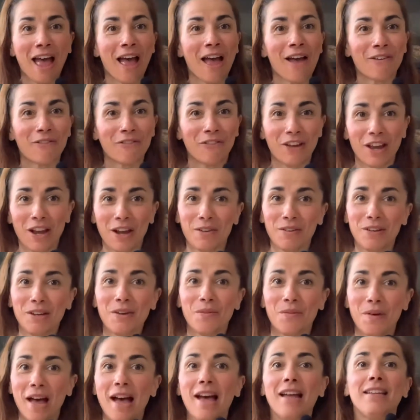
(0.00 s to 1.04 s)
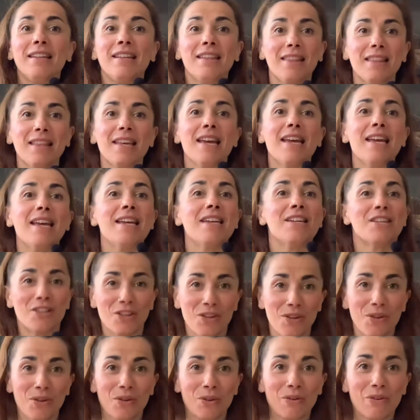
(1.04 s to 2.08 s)
Very well and thank
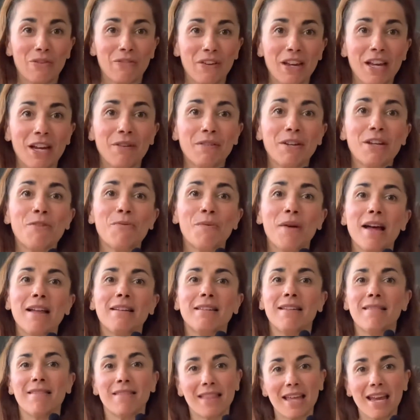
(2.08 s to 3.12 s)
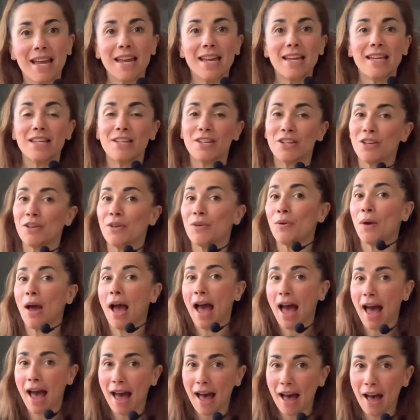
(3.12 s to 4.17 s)
you, very well and thank you.
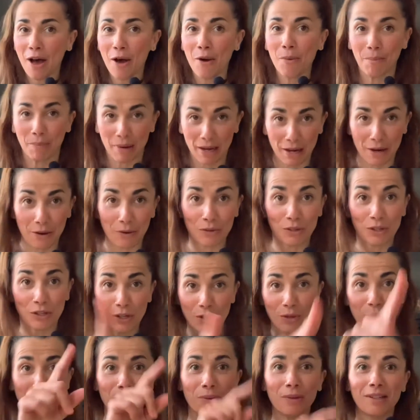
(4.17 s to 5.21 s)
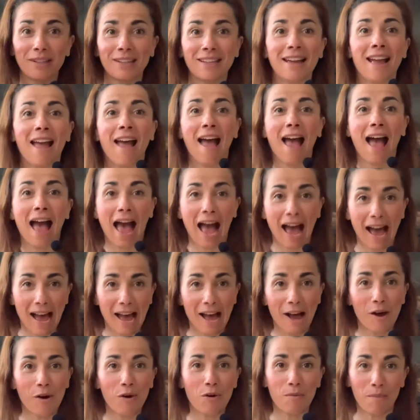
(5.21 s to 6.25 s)
How about you?
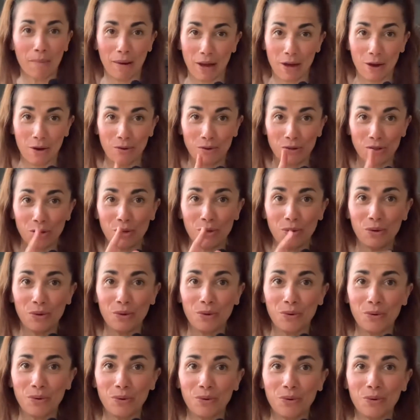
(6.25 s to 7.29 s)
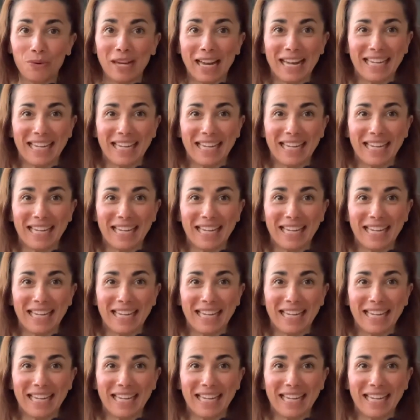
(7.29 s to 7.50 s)
How about you?